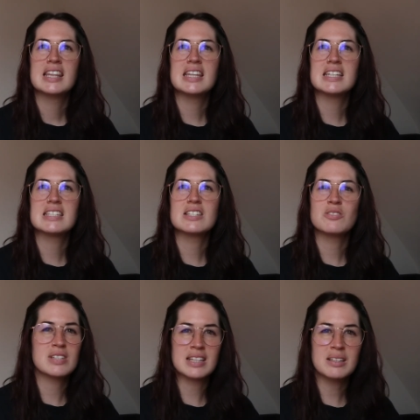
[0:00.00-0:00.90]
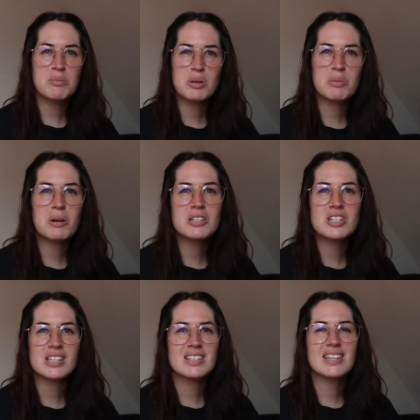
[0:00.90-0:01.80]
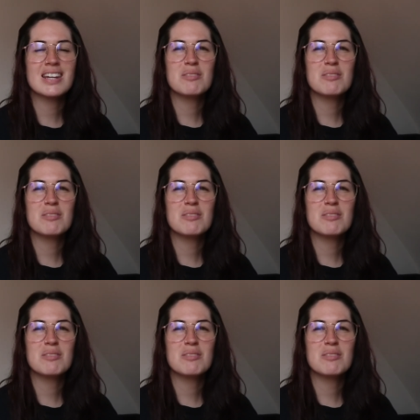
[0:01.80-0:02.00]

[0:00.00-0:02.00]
this New Zealand book project that